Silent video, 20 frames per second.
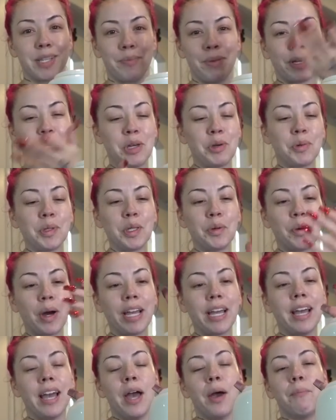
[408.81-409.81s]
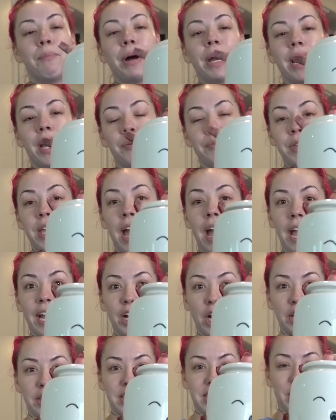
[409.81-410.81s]
I'm like equally white. But yeah, I
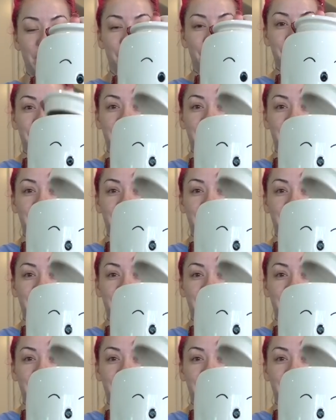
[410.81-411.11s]
got this little